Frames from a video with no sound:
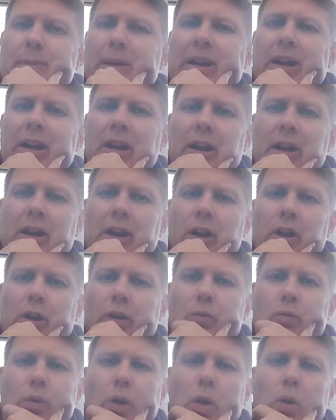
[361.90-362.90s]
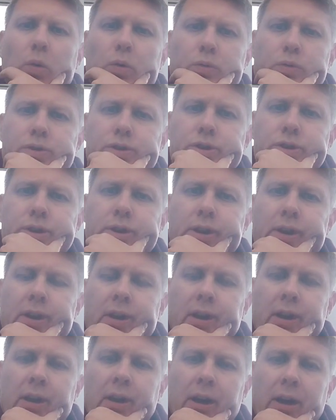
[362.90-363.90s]
been in a lot of roles
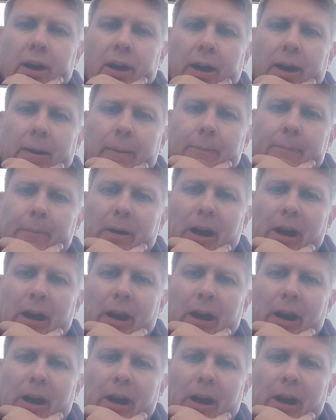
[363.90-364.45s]
um,